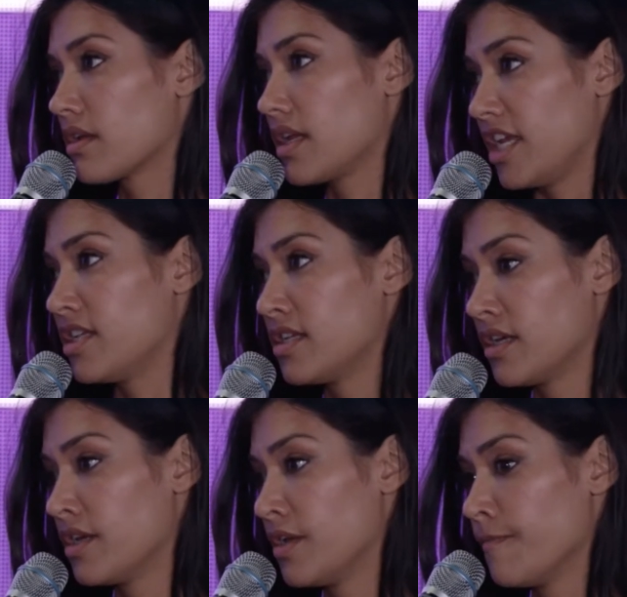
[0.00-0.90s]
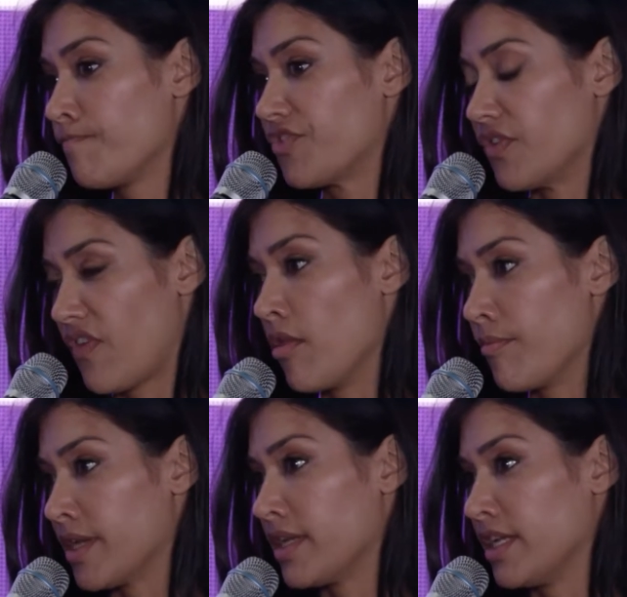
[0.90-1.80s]
in
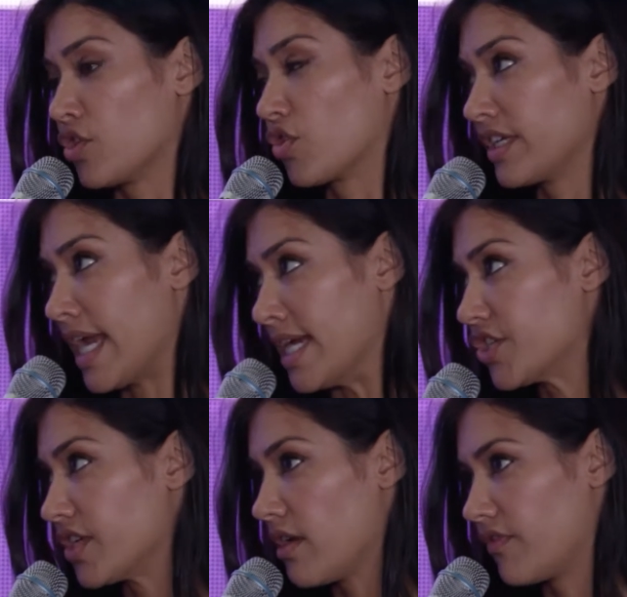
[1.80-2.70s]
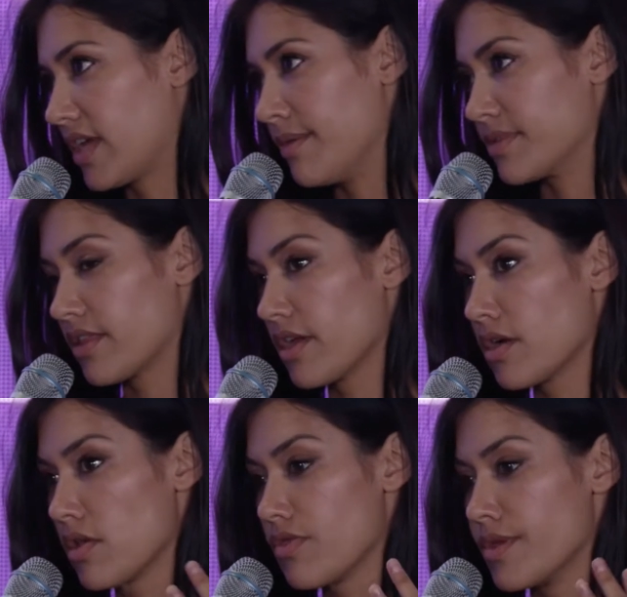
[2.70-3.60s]
development, in creation of games.
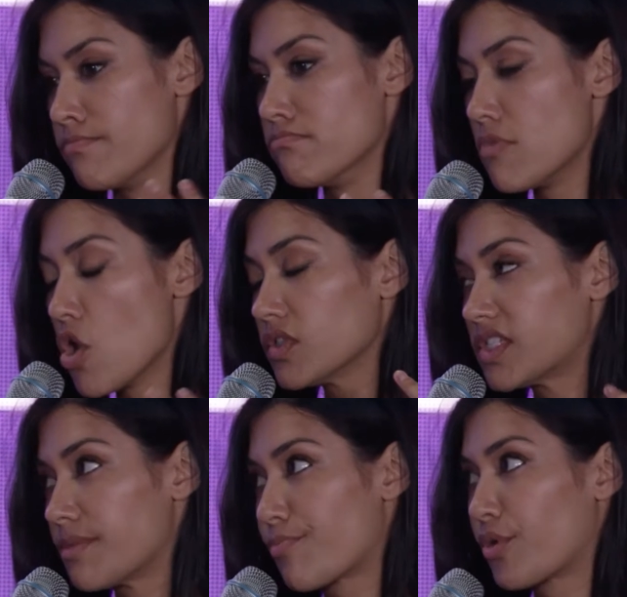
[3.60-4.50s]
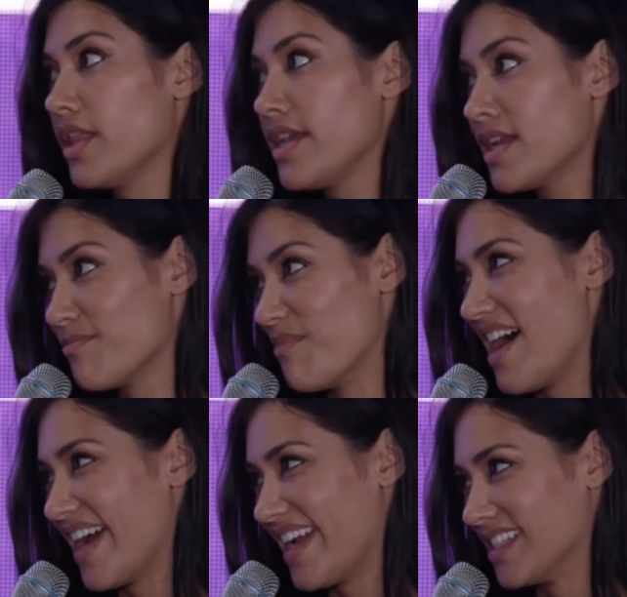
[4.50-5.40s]
They're the most brilliant
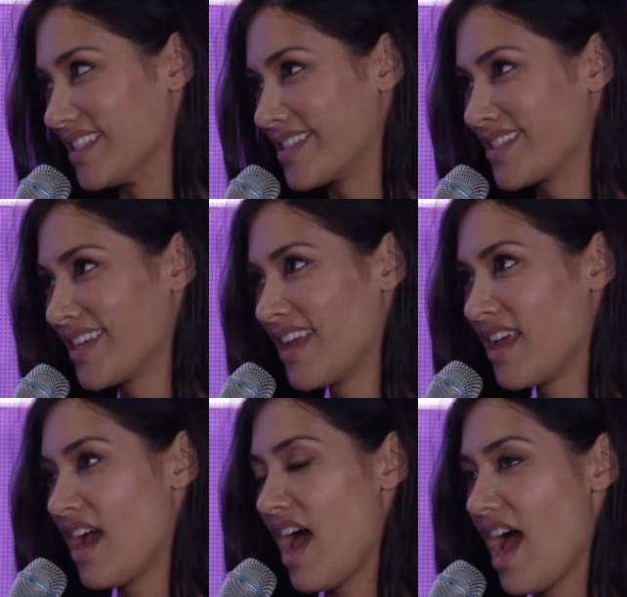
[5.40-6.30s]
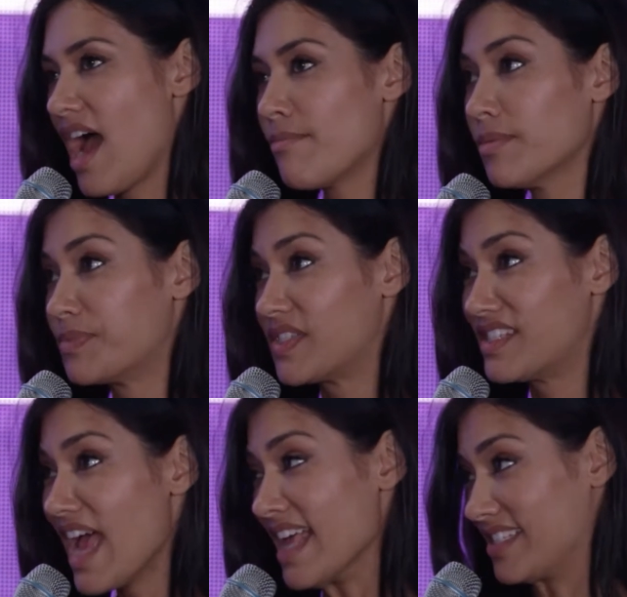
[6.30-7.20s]
minds. I'm
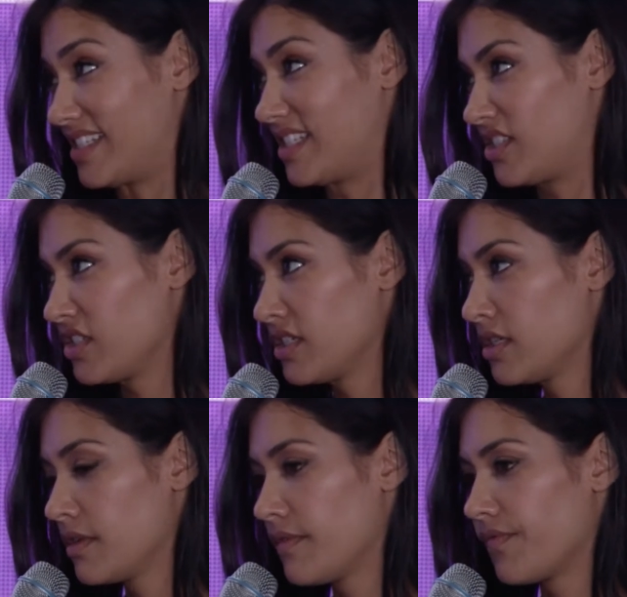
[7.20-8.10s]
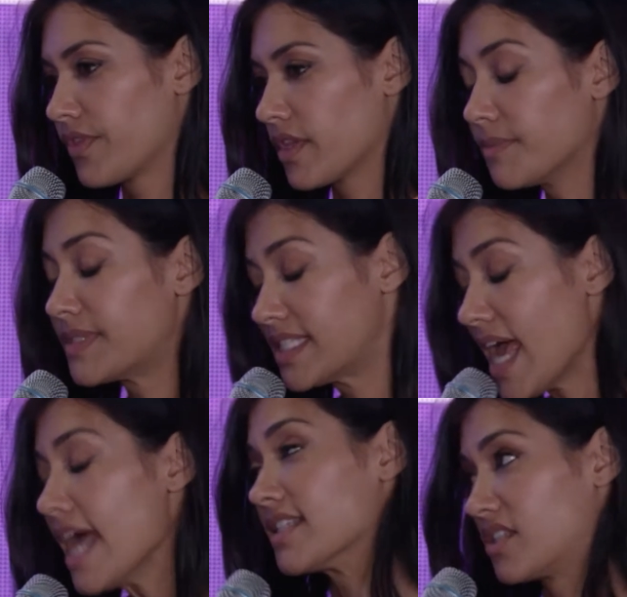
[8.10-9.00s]
obsessed
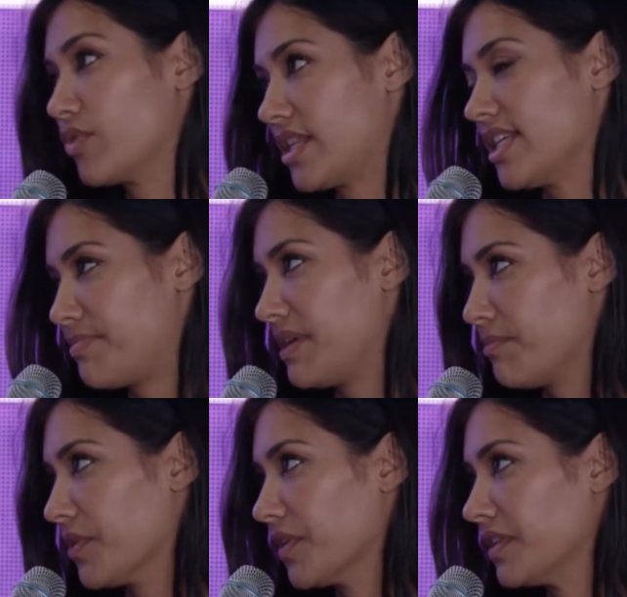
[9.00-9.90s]
with these people.